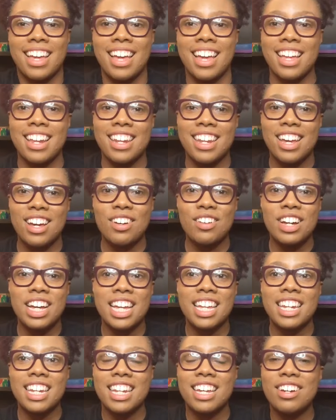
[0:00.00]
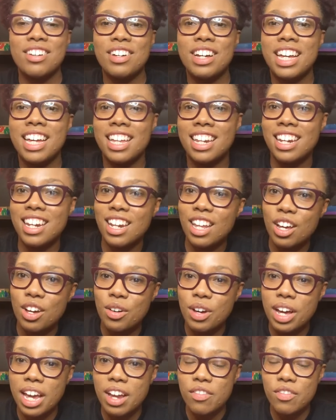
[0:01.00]
Hello, hello,
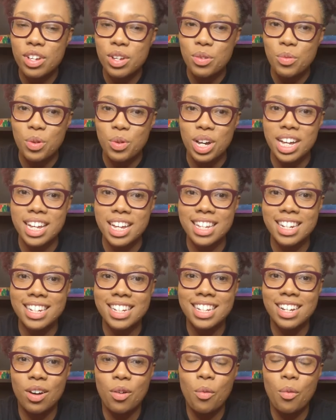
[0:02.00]
hello, everyone.